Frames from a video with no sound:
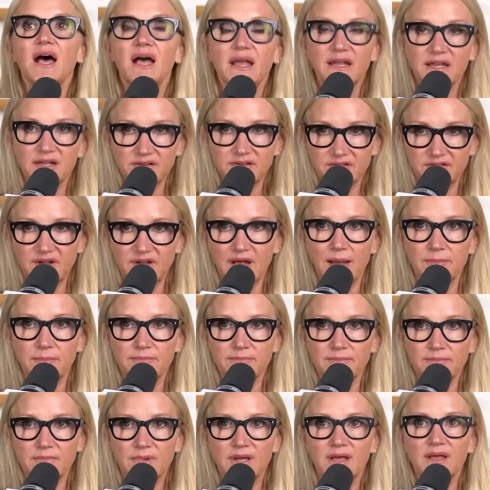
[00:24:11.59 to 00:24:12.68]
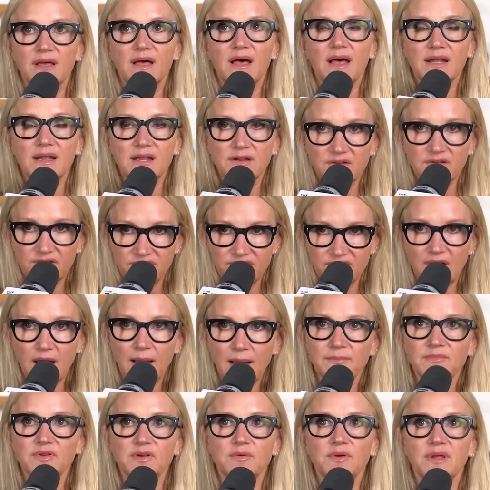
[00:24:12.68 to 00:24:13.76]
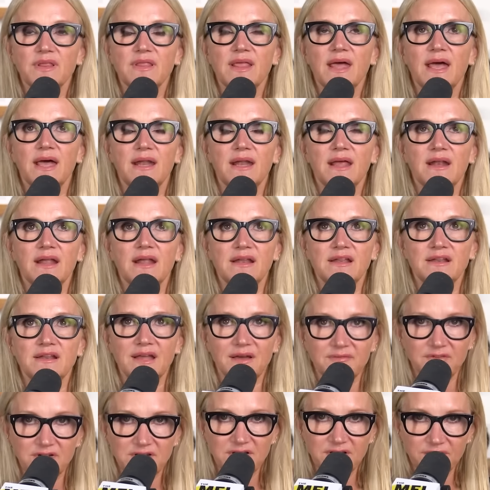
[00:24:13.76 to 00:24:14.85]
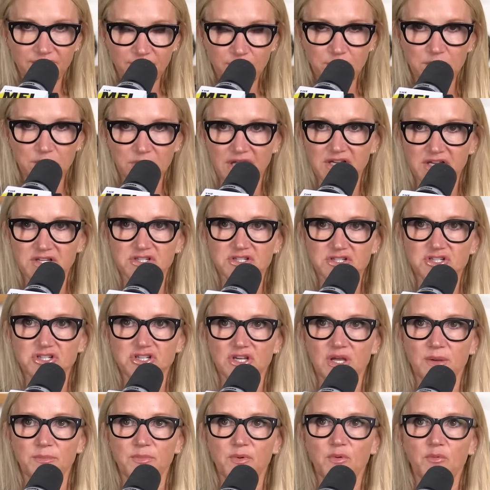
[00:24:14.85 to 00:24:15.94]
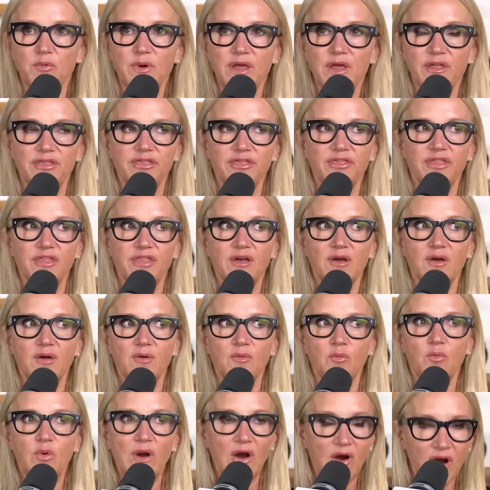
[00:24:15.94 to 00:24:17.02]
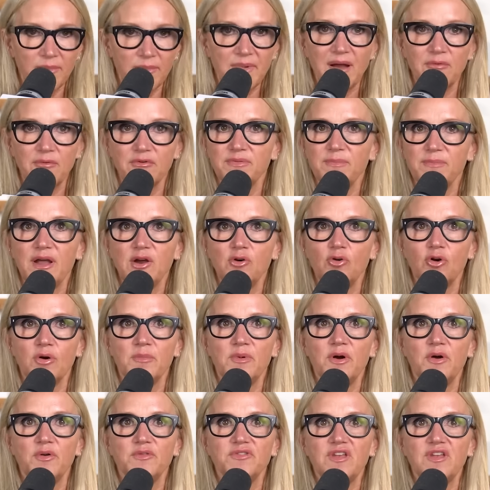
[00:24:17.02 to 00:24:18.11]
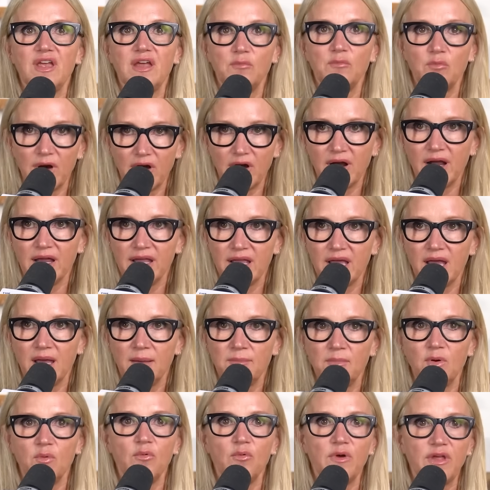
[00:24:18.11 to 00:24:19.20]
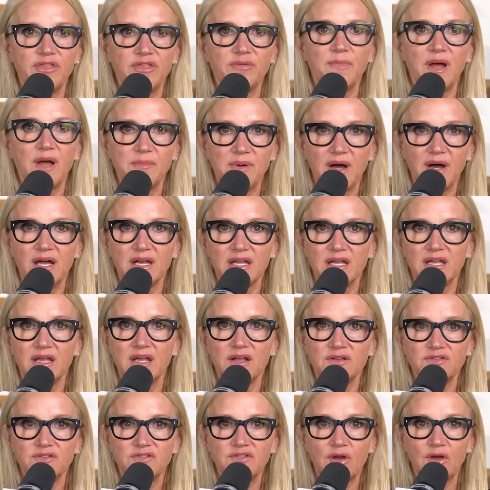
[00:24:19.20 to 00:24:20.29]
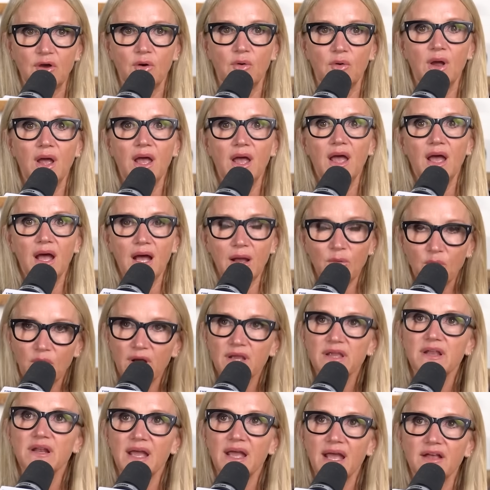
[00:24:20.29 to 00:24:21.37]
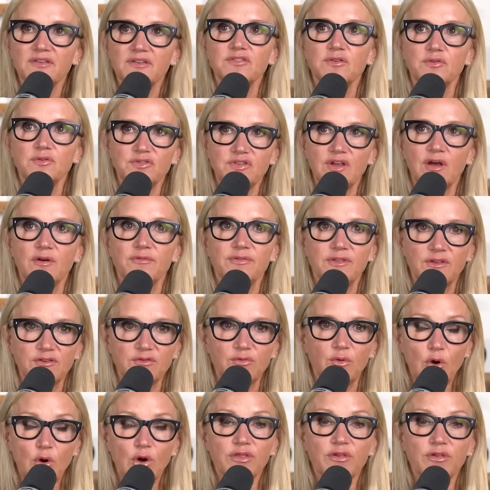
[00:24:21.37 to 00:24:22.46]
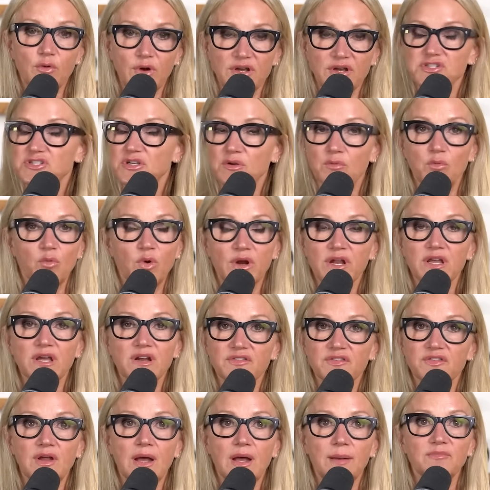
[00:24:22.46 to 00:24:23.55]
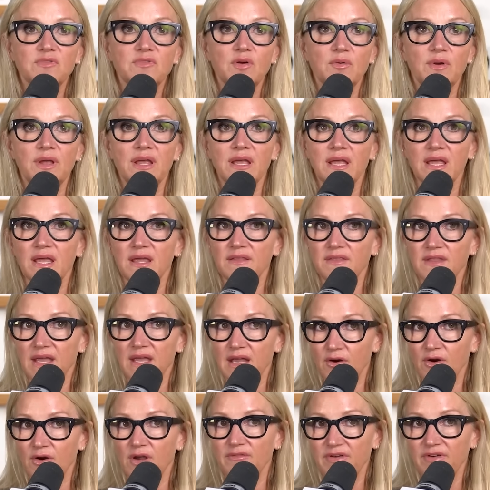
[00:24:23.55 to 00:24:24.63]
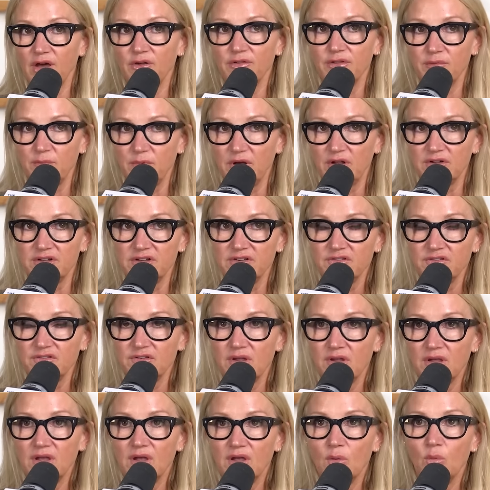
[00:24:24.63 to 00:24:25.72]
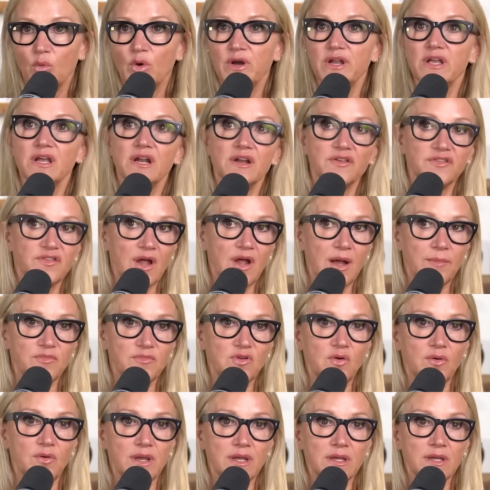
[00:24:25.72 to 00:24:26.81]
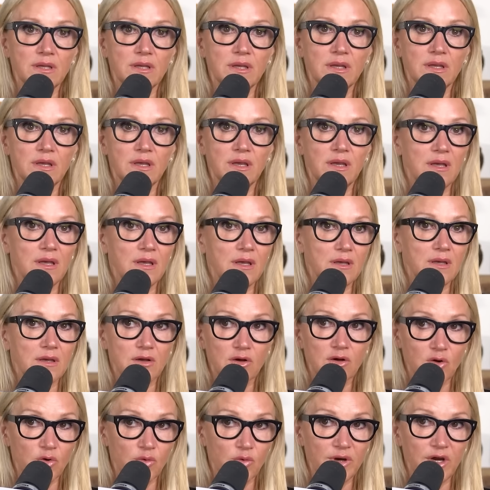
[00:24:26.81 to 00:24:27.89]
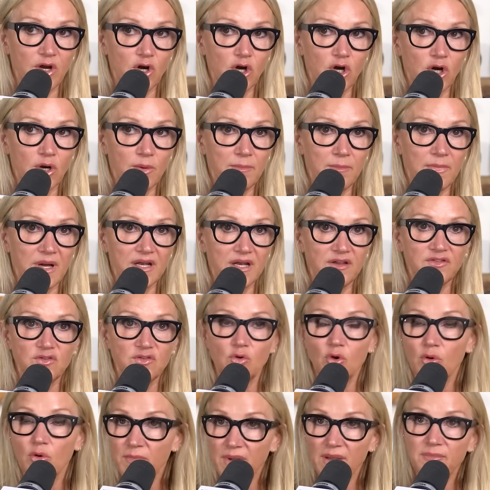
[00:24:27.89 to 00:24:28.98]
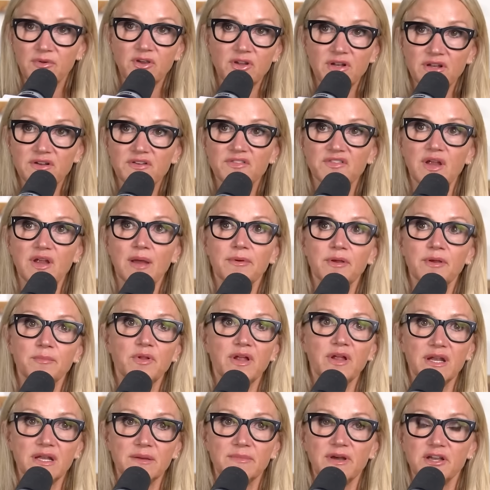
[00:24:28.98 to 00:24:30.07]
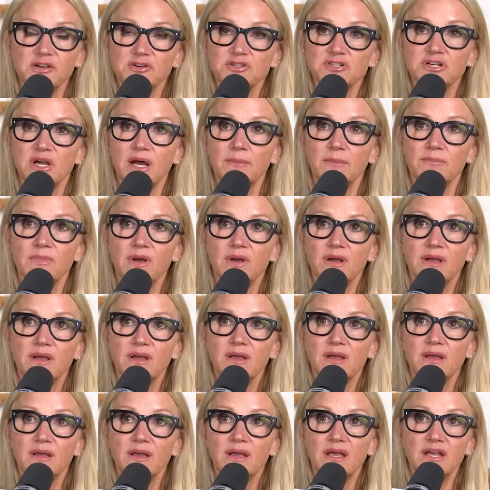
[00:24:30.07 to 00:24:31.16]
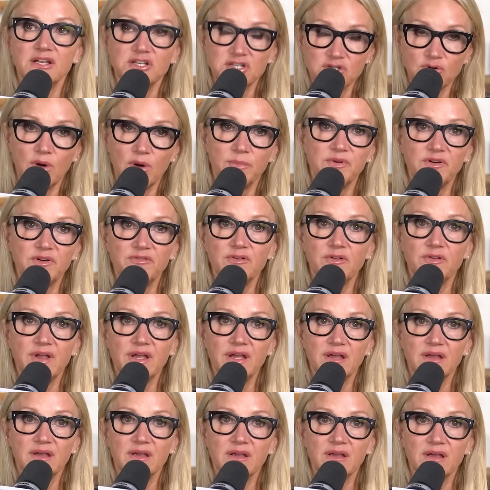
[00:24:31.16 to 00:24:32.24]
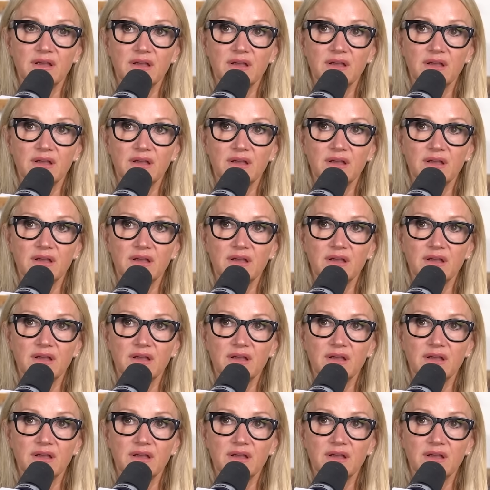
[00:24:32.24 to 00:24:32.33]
I need to stop. I need to stop doing that, and I need to have a different relationship with where I'm at with my hormones and where I am with my body. And so I want you to ask yourself this fourth question. What are you going to stop doing in the area of health and wellness? What are you going to stop doing? Career, money, school. Maybe you need to stop complaining about your job and show up differently.